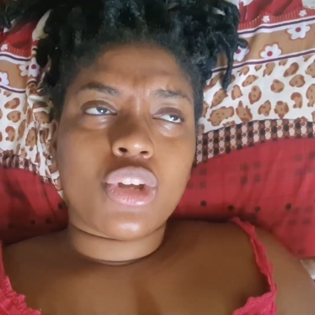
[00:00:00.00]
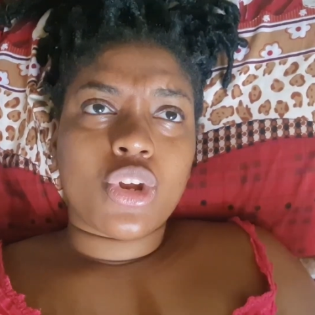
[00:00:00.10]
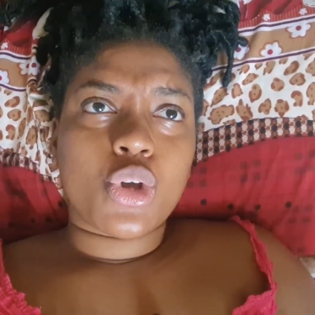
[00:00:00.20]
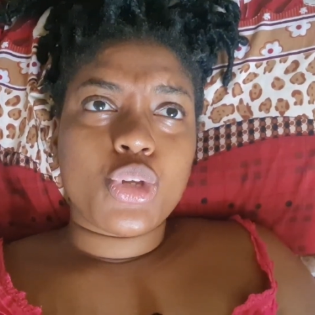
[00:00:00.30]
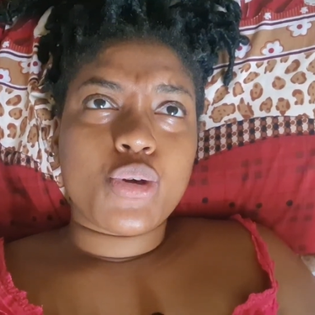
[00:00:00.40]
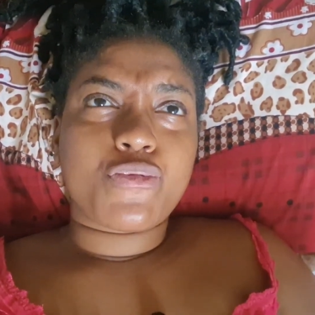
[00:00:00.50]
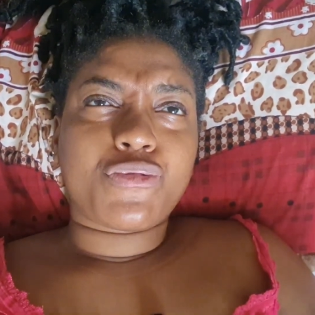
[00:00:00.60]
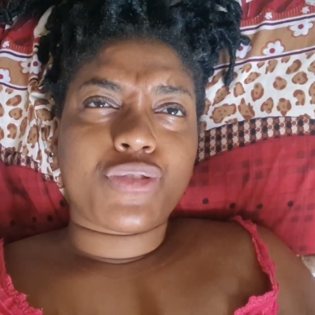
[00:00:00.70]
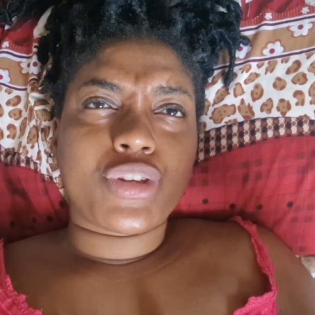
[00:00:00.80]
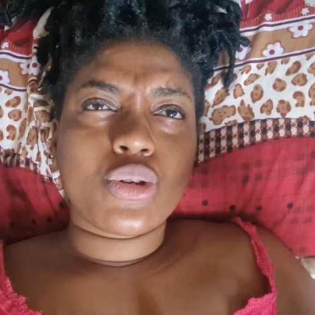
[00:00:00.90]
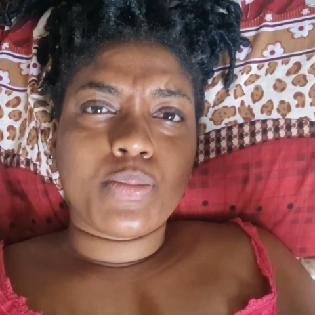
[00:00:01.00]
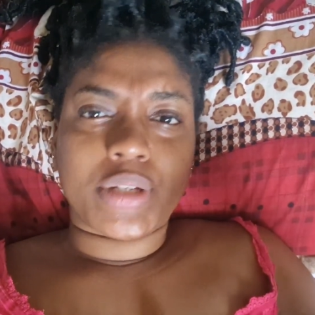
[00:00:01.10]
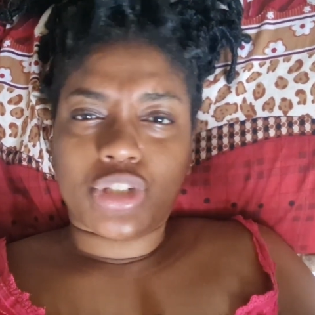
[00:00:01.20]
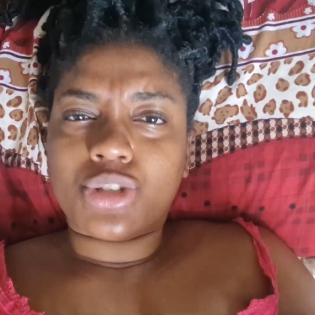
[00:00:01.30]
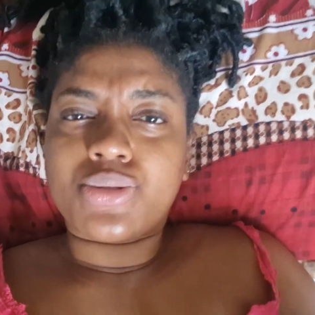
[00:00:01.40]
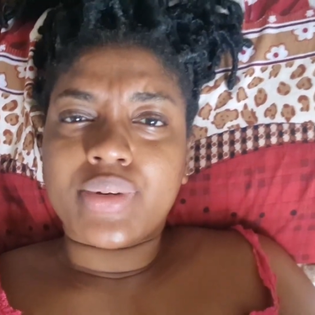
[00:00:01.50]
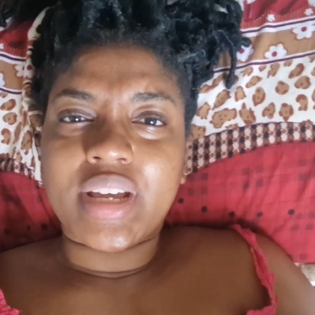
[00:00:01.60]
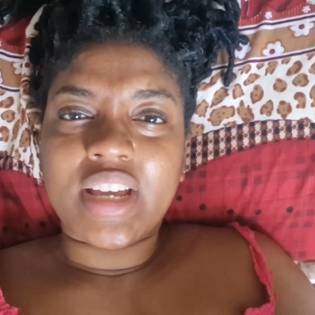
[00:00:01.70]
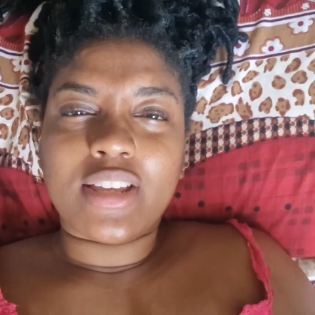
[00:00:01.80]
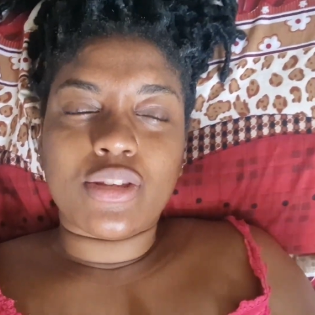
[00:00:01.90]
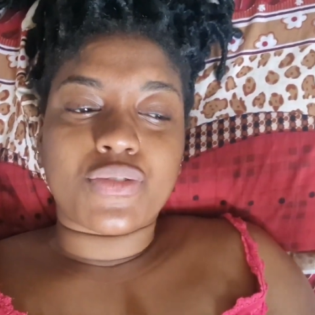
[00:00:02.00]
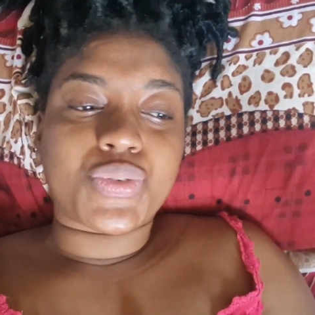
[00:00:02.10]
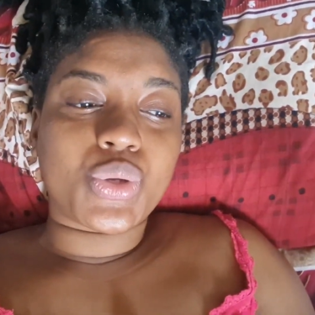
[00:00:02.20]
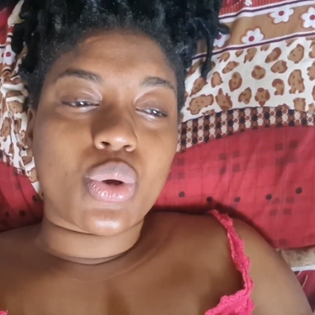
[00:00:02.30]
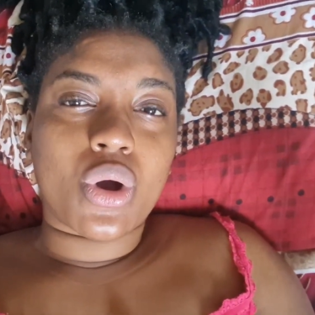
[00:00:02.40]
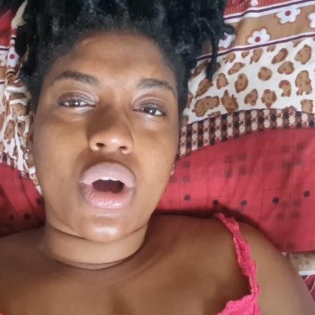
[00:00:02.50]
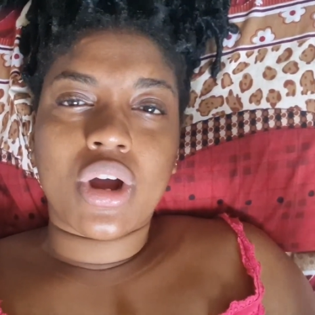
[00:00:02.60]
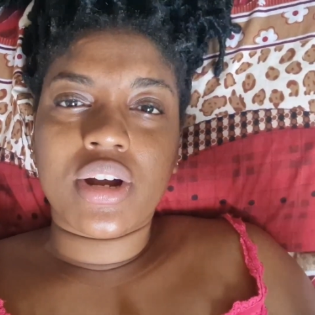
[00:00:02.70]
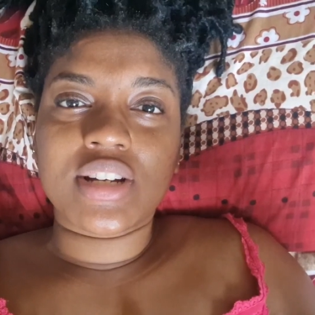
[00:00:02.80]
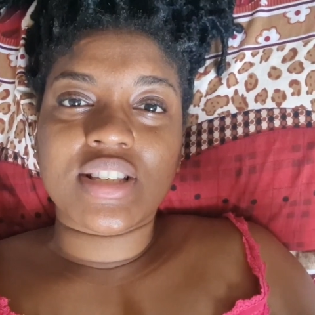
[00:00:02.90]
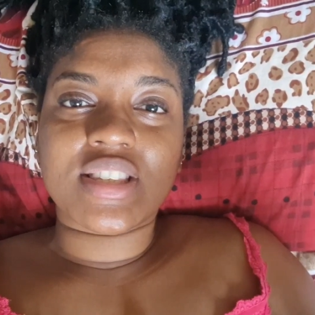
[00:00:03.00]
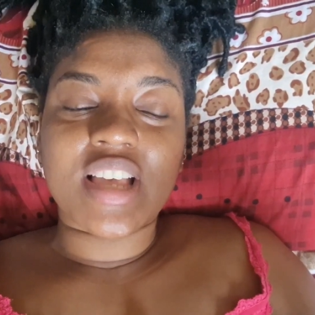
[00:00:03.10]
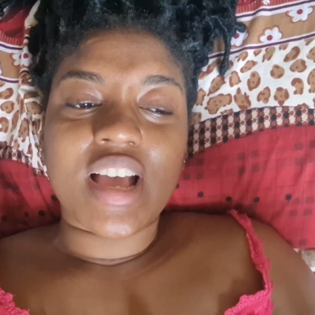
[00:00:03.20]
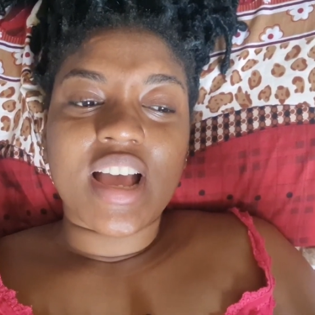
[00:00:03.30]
You know, you feel betrayed, you feel hurt.